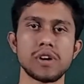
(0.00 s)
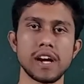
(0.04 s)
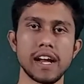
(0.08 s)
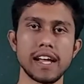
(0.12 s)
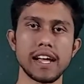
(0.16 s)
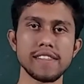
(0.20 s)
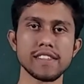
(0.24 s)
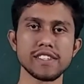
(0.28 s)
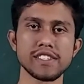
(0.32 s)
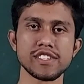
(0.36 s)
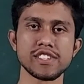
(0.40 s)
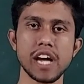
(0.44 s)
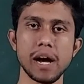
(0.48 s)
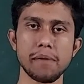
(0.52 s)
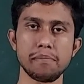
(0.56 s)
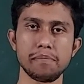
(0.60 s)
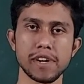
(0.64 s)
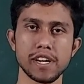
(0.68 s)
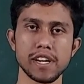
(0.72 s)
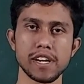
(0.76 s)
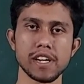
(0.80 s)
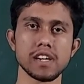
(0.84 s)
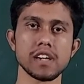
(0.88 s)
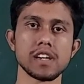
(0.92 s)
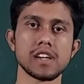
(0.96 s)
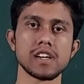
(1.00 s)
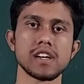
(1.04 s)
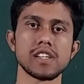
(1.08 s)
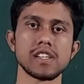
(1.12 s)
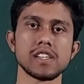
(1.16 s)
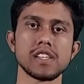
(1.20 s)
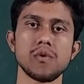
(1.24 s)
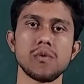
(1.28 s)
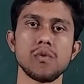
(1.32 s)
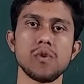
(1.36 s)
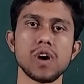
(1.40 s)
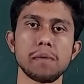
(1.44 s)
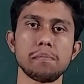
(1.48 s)
In this chapter,
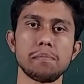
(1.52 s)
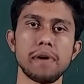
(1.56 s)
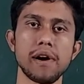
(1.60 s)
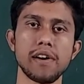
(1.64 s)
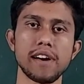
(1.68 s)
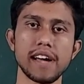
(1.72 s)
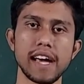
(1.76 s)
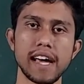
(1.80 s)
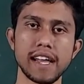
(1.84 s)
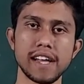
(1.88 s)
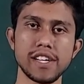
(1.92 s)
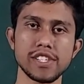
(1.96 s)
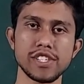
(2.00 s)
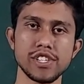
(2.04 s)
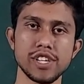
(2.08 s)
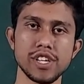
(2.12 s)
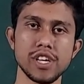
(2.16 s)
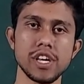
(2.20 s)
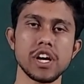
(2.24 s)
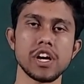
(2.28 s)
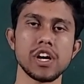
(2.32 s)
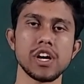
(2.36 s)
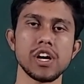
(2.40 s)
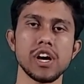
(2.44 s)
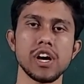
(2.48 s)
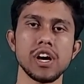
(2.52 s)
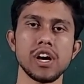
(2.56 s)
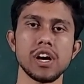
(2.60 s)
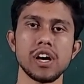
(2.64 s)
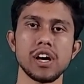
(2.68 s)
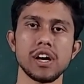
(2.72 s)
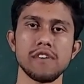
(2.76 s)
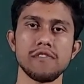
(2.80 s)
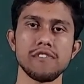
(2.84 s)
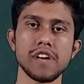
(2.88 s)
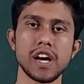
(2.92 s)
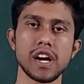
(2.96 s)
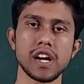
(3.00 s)
the work, power, energy,
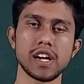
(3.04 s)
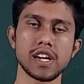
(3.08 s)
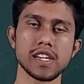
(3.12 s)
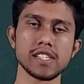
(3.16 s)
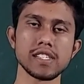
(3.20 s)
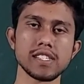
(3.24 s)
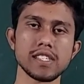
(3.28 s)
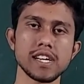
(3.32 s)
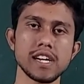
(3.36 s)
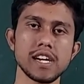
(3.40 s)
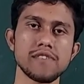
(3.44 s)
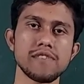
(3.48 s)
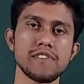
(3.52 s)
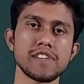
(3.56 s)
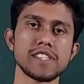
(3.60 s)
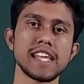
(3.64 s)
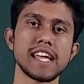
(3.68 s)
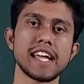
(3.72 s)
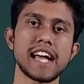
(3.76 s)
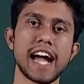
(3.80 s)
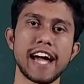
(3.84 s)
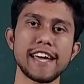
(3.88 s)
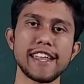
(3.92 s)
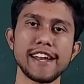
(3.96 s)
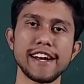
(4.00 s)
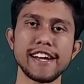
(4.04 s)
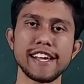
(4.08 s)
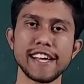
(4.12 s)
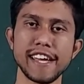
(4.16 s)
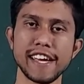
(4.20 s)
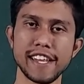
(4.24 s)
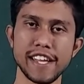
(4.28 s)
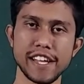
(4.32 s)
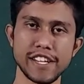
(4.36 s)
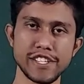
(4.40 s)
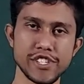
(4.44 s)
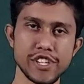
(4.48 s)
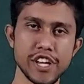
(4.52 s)
we are concerned with the kinetic
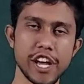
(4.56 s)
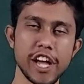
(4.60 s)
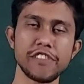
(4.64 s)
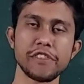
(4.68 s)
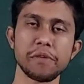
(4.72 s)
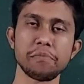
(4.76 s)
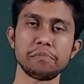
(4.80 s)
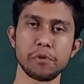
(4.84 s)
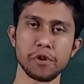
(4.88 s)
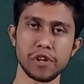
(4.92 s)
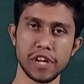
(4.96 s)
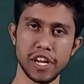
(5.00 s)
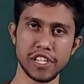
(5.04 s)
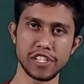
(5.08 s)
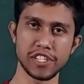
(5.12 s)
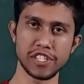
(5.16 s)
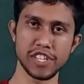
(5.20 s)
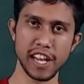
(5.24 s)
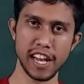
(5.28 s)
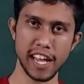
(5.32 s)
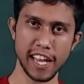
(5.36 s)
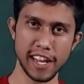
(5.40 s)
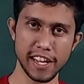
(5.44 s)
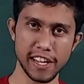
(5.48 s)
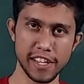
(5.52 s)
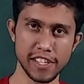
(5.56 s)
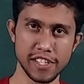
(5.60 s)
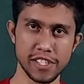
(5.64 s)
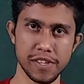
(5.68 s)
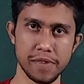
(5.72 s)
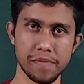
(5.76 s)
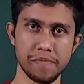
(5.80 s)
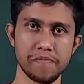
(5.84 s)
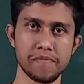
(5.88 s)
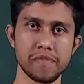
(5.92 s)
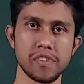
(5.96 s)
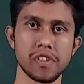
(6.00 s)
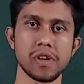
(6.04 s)
energy and the potential
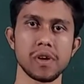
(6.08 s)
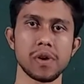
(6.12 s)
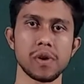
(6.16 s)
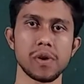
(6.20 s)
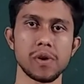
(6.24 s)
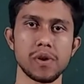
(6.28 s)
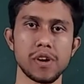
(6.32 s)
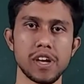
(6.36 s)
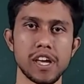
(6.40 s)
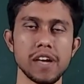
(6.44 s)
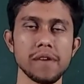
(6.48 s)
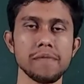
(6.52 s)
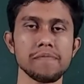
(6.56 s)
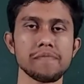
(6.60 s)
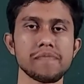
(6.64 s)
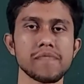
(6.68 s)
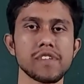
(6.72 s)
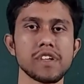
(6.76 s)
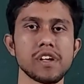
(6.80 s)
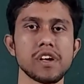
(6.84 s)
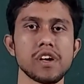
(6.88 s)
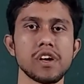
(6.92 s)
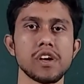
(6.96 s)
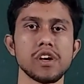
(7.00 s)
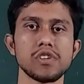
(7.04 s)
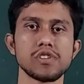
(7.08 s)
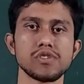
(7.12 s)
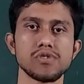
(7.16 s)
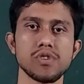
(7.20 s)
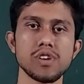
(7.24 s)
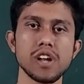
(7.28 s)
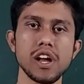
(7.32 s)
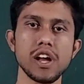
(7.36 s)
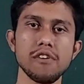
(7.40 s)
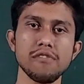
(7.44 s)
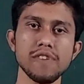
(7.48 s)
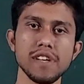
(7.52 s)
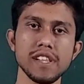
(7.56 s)
energy. Okay, so
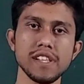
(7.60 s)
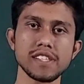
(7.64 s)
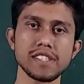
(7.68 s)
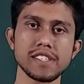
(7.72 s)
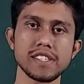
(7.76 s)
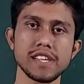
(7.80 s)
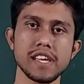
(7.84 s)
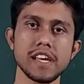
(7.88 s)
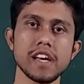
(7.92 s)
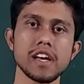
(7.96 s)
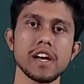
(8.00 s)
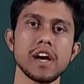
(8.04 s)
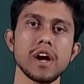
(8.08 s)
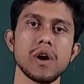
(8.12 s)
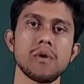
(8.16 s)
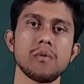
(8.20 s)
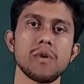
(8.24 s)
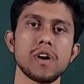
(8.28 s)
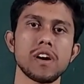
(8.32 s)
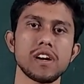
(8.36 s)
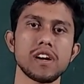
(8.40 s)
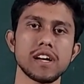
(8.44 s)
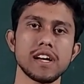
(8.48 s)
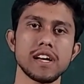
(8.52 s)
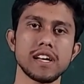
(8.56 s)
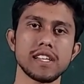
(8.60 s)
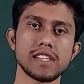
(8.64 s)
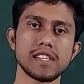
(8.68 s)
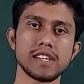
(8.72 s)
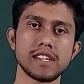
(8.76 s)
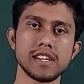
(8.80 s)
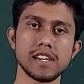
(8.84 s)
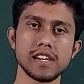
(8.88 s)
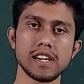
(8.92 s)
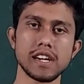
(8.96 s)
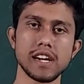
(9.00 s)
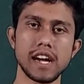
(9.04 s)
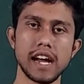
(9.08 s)
now we'll see what
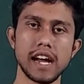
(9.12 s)
the